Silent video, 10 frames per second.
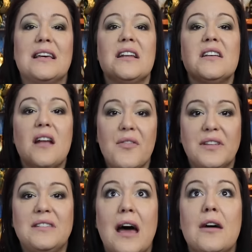and another
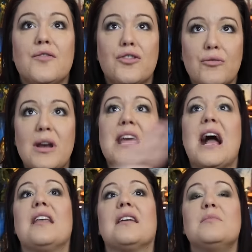set of three
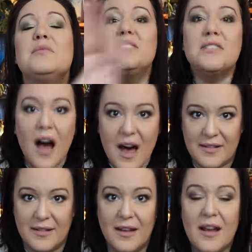and I'm
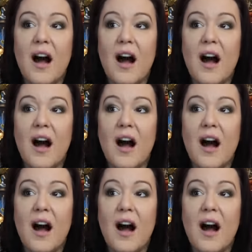done.